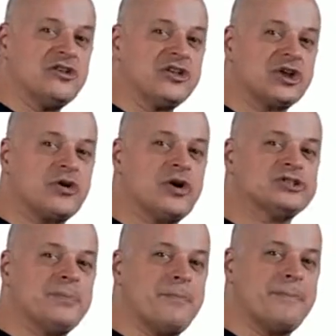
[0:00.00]
they can
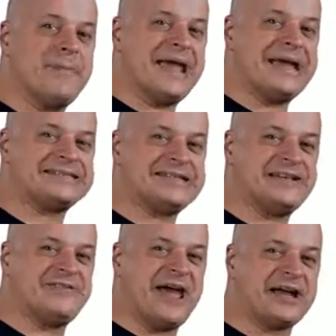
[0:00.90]
cause mass
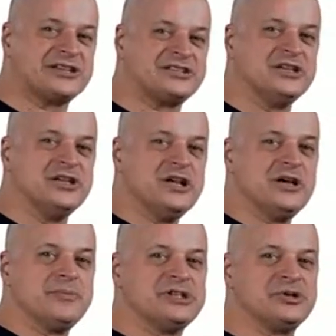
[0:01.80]
effect.
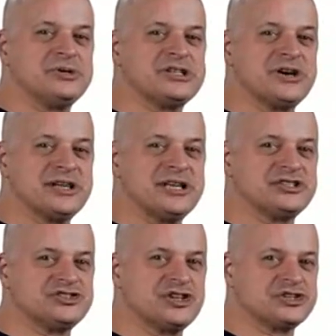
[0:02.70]
Pituitary
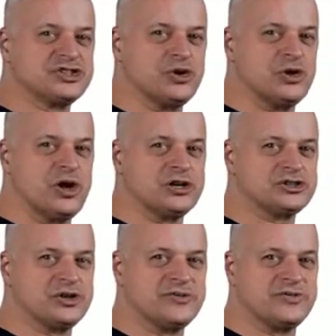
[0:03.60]
lesions that are so large
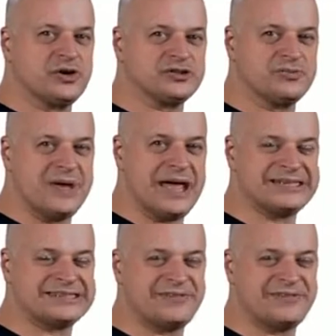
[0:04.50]
they'll even cause mass